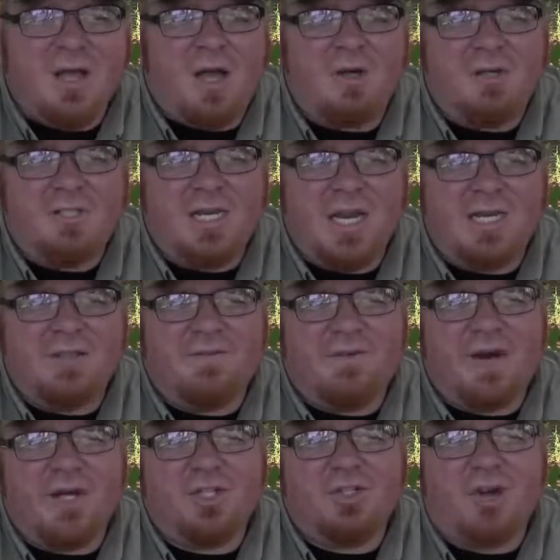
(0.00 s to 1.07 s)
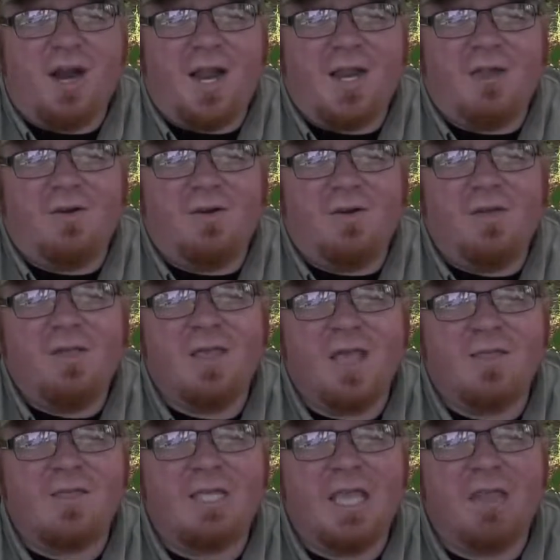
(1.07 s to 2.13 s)
understanding the fire triangle
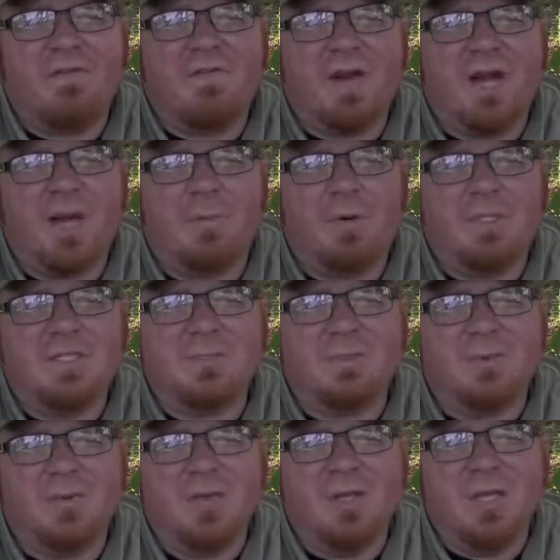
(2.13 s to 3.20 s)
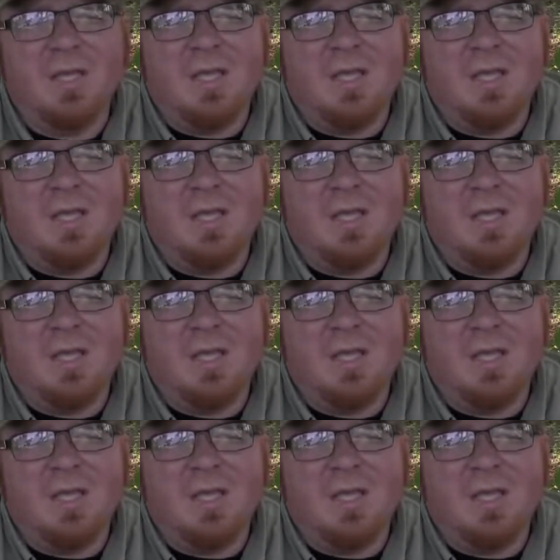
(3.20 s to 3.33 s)
and the king fire principle,